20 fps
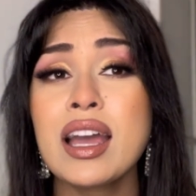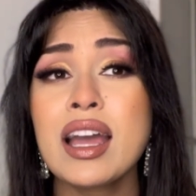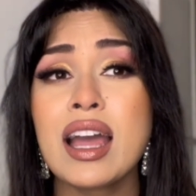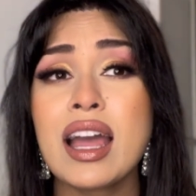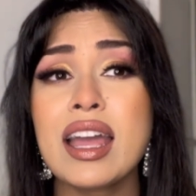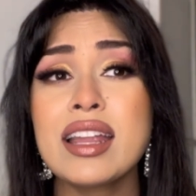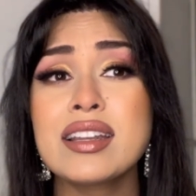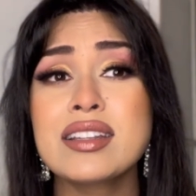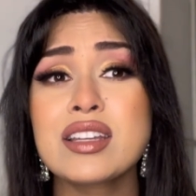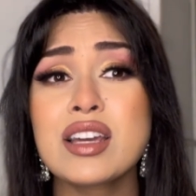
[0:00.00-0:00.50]

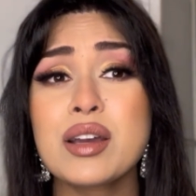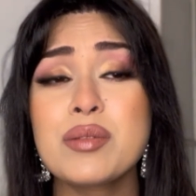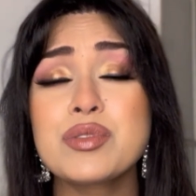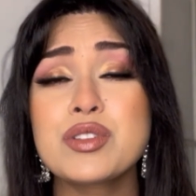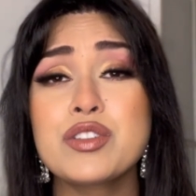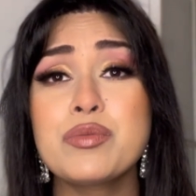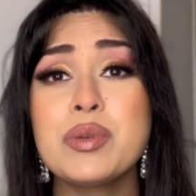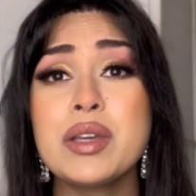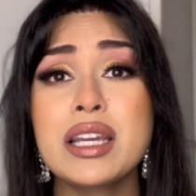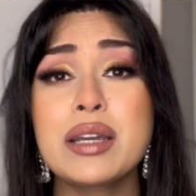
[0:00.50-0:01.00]
in terms
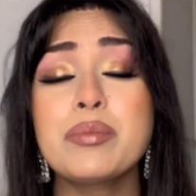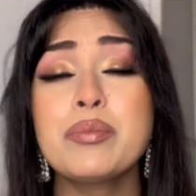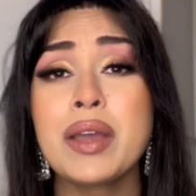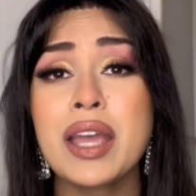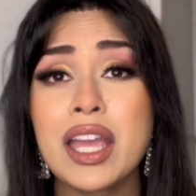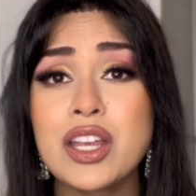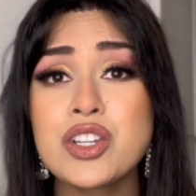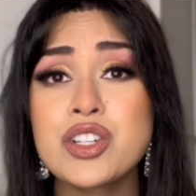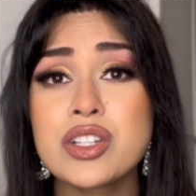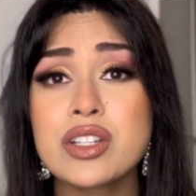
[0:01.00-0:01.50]
of being a
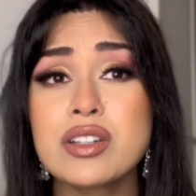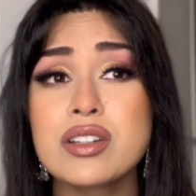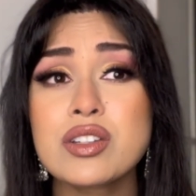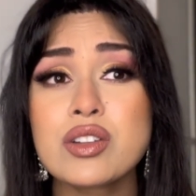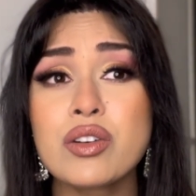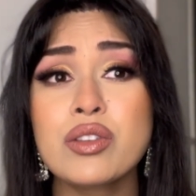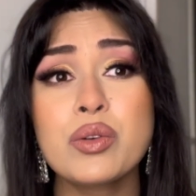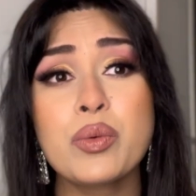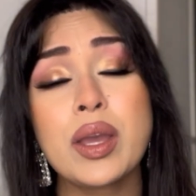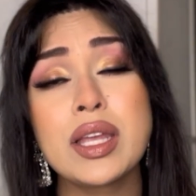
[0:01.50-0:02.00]
patient
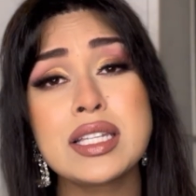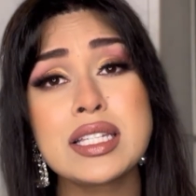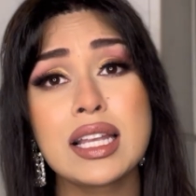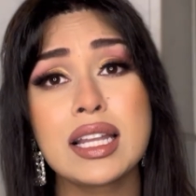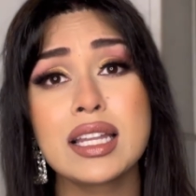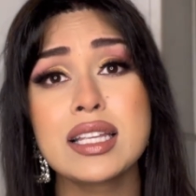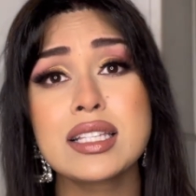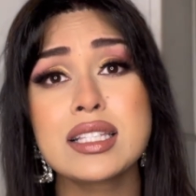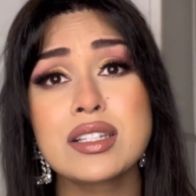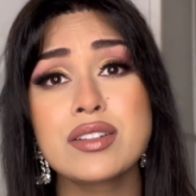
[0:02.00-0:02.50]
on the waiting
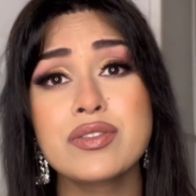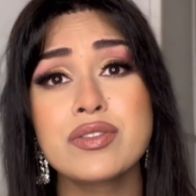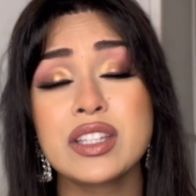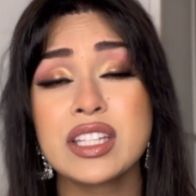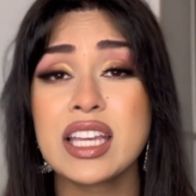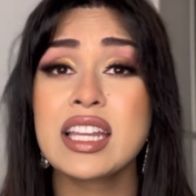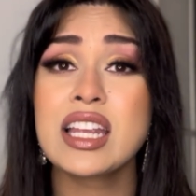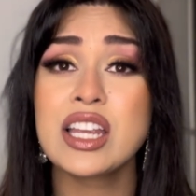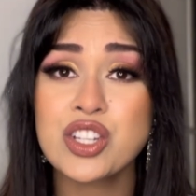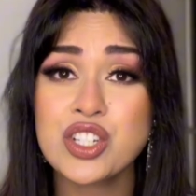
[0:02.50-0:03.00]
list for the
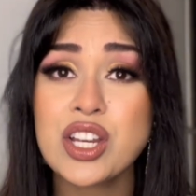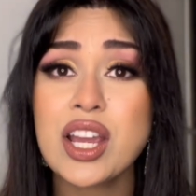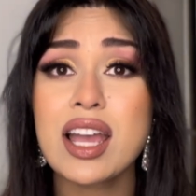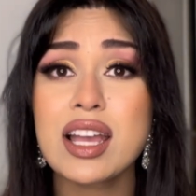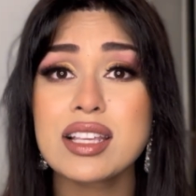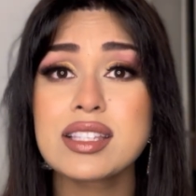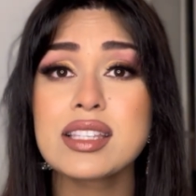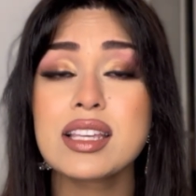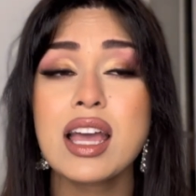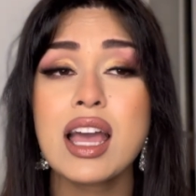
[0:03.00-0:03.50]

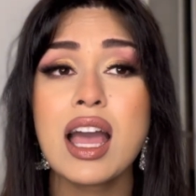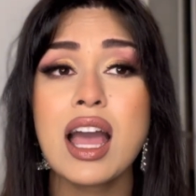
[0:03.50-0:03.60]
NHS.